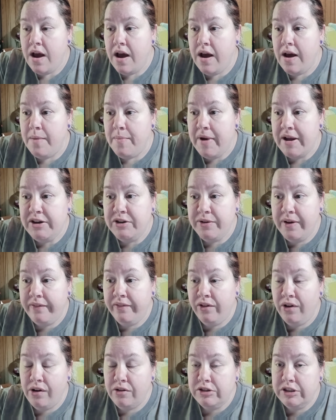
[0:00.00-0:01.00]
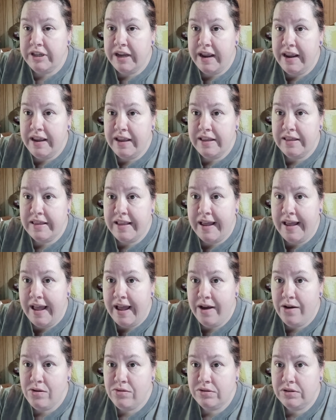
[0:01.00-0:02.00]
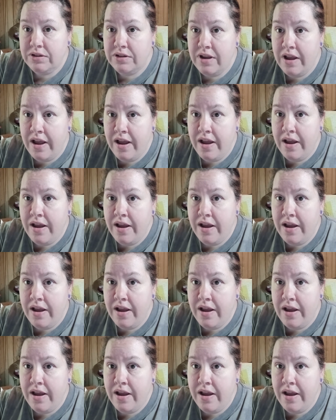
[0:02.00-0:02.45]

Um, I do have crochet in the house